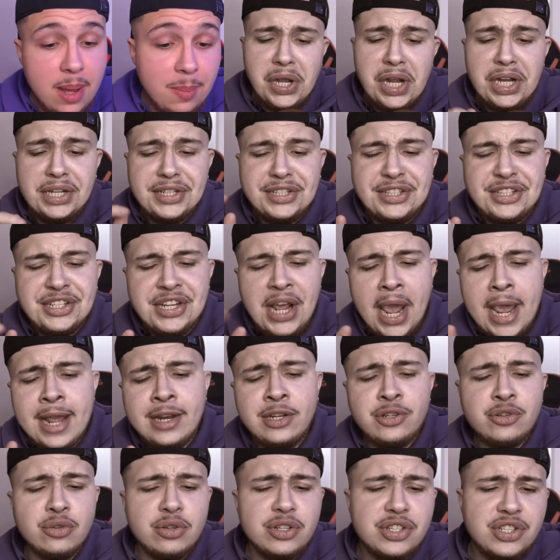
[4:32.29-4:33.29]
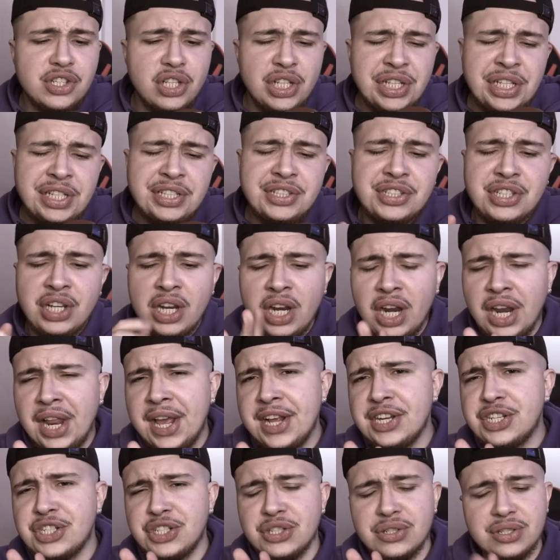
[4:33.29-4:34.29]
A dangerously
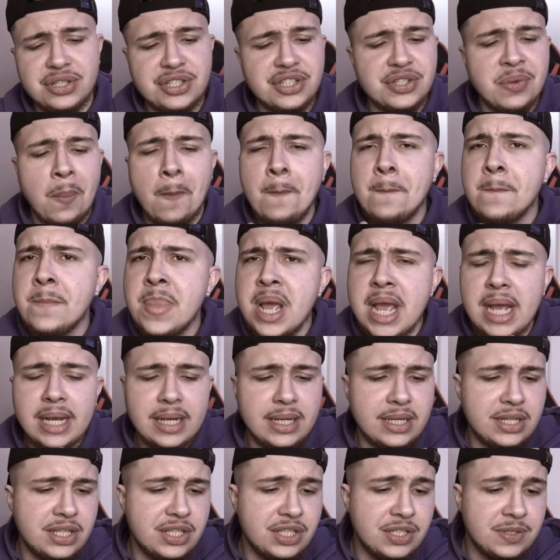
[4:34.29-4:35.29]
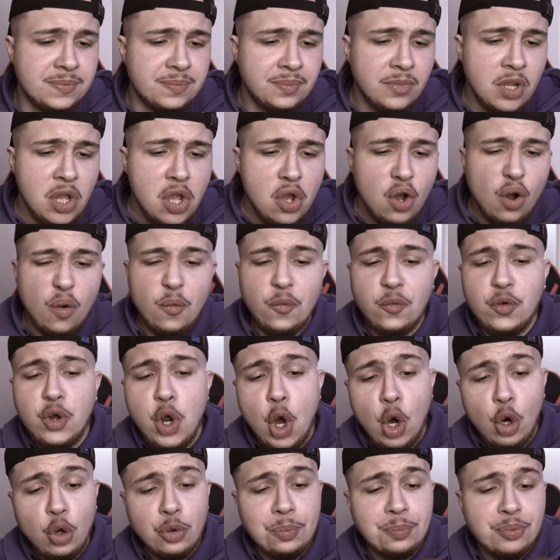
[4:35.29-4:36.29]
delicious mix of
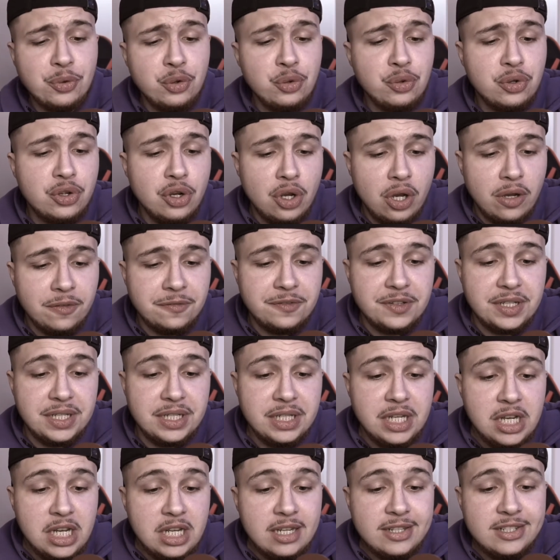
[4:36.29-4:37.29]
cold brew coffee,